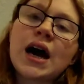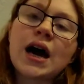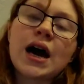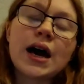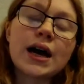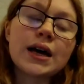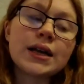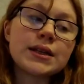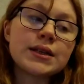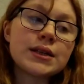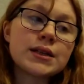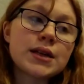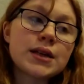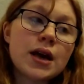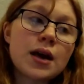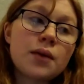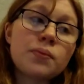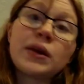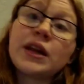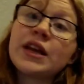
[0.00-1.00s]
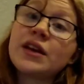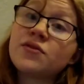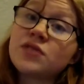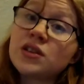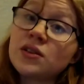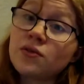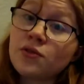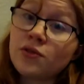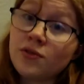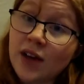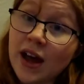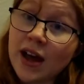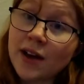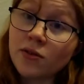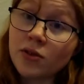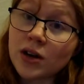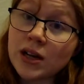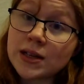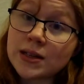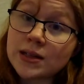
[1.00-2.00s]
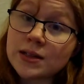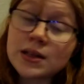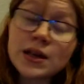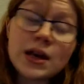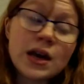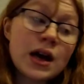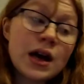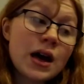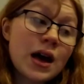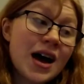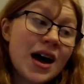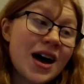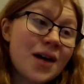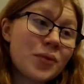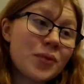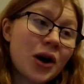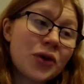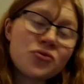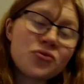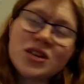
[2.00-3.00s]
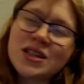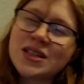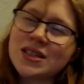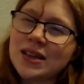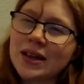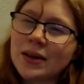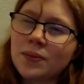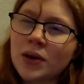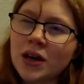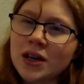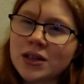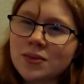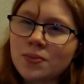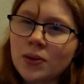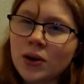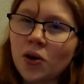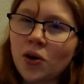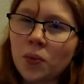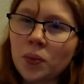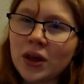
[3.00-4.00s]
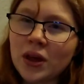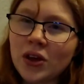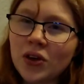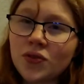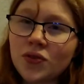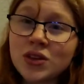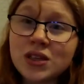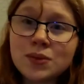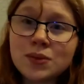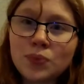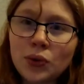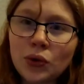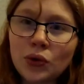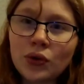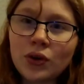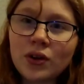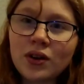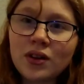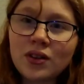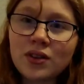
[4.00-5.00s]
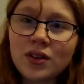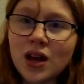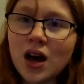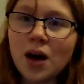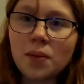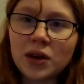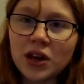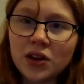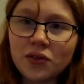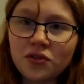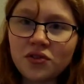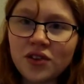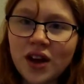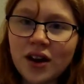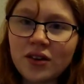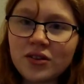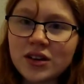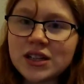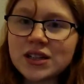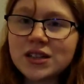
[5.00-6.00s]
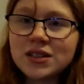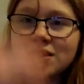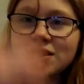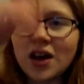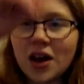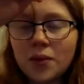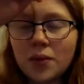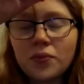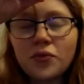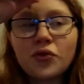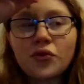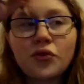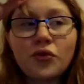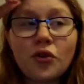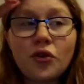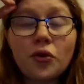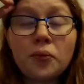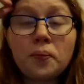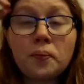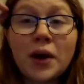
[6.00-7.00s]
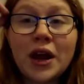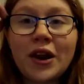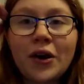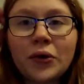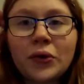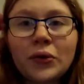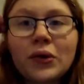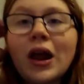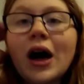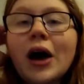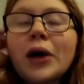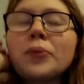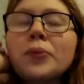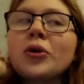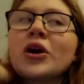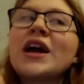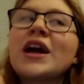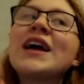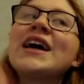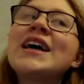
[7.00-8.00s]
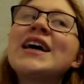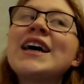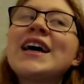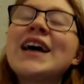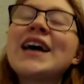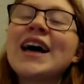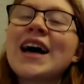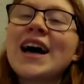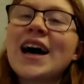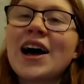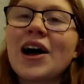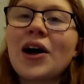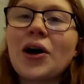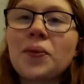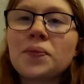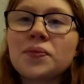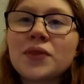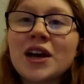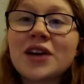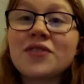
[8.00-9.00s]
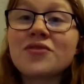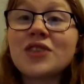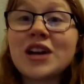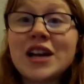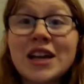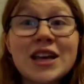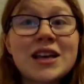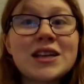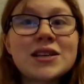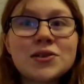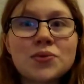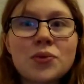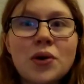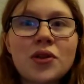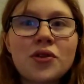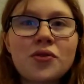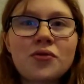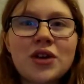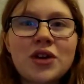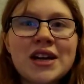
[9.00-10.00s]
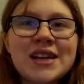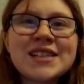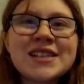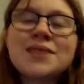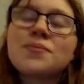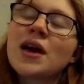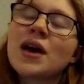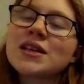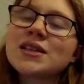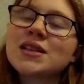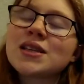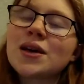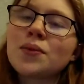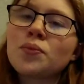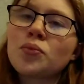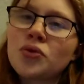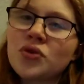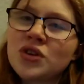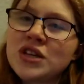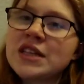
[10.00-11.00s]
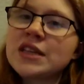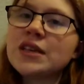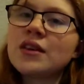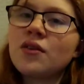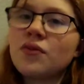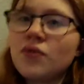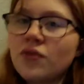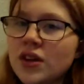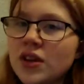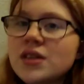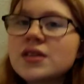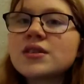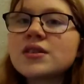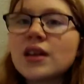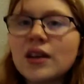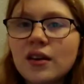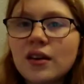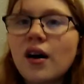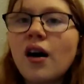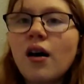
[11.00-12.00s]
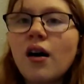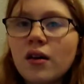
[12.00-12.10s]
and believed in fairies. I recently picked up a copy of his book, The Coming of Fairies, from my local library. That really is worth a read. He makes a pretty convincing